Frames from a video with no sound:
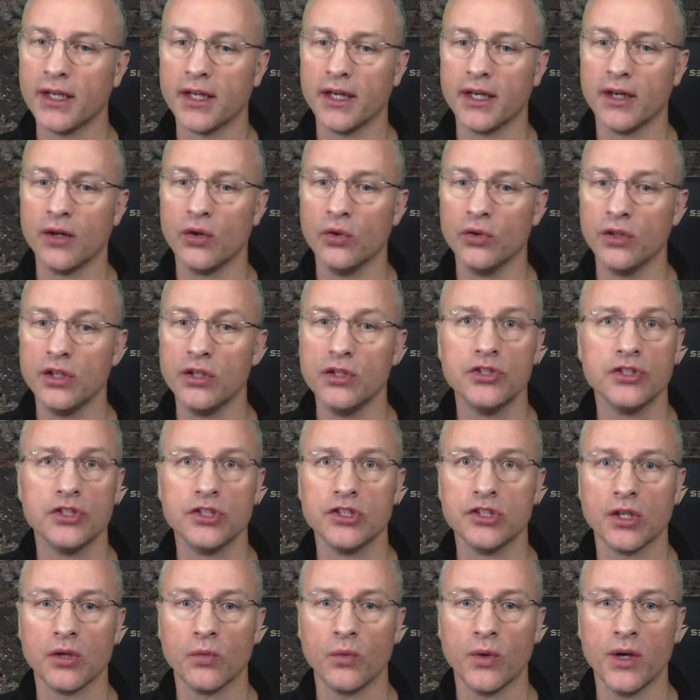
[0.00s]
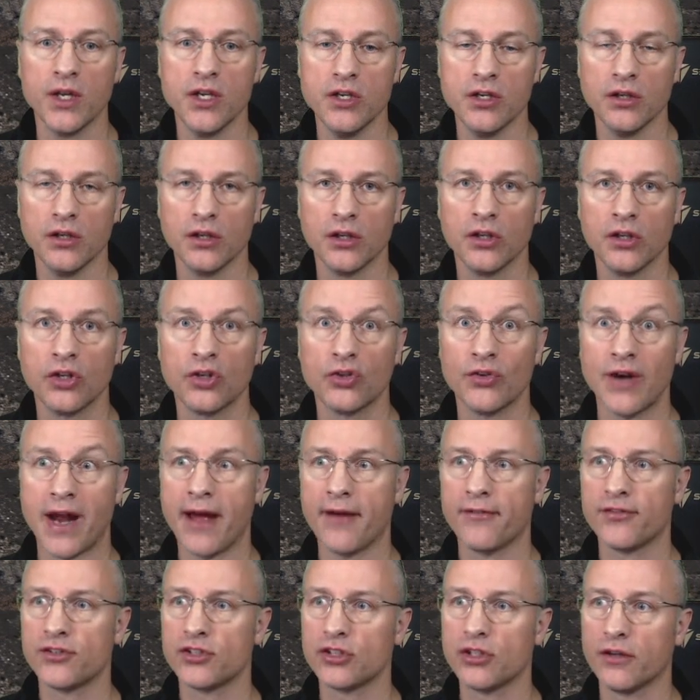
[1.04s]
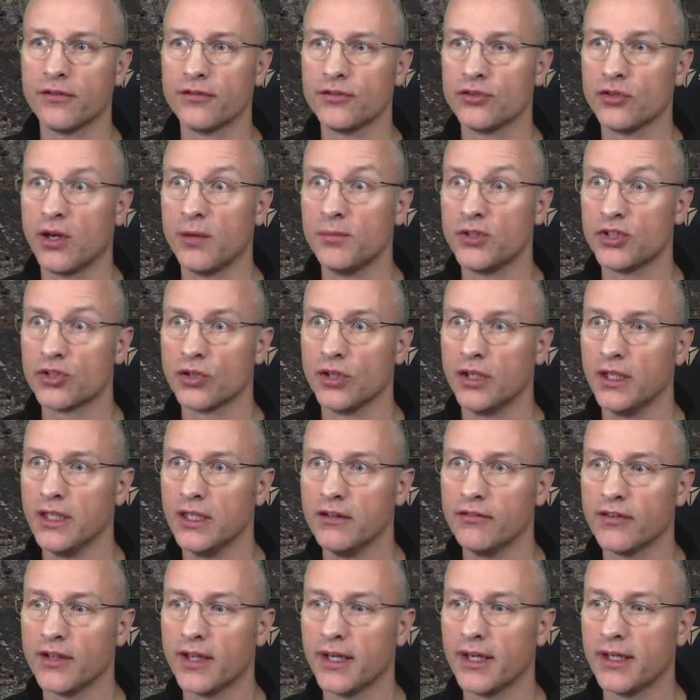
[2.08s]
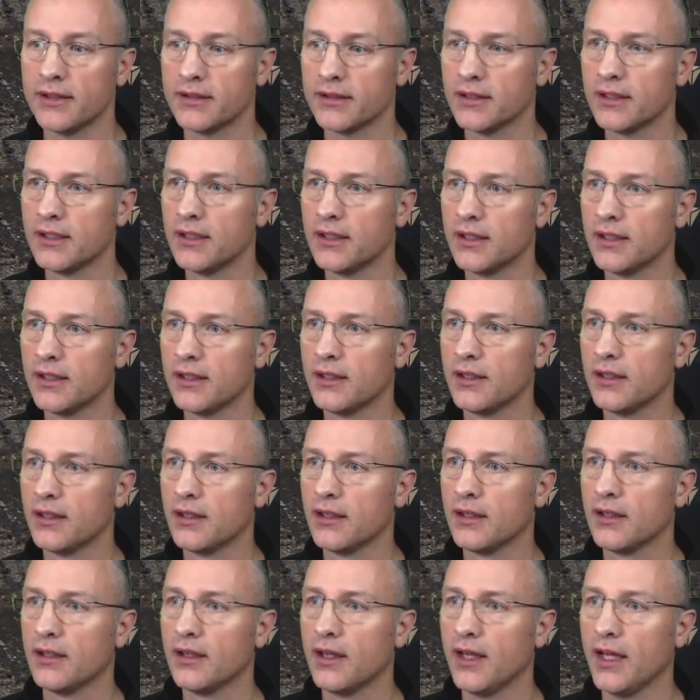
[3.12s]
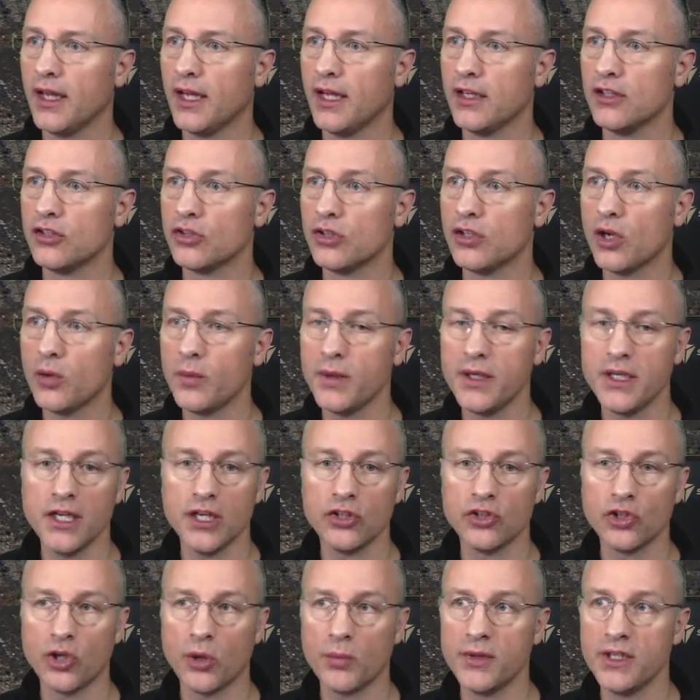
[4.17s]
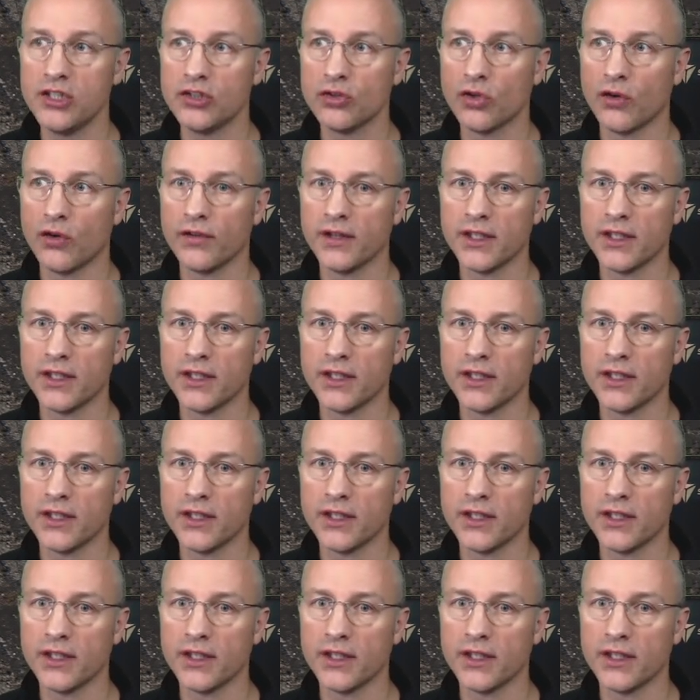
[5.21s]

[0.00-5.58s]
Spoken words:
It only uses it when you craft stuff, so I'm just going to leave that. So now we need to drop these off.